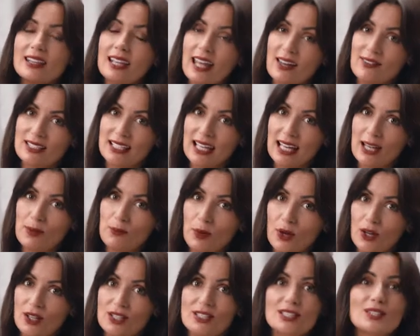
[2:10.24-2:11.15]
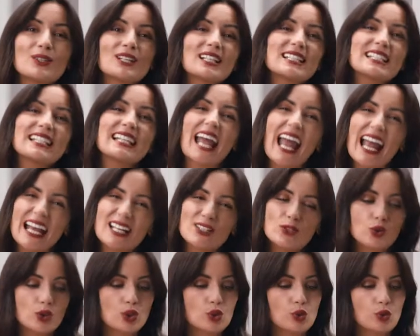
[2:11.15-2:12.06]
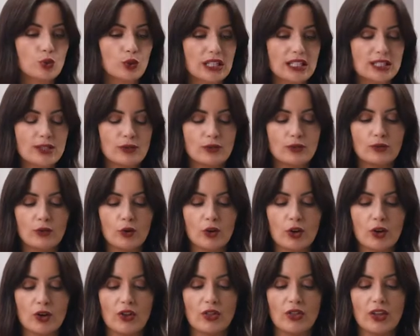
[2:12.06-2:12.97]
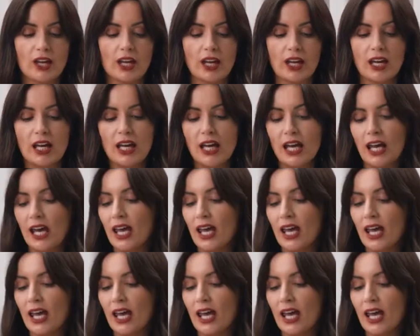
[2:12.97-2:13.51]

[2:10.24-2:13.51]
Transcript: they have a second pot. So that's an extra treat for the,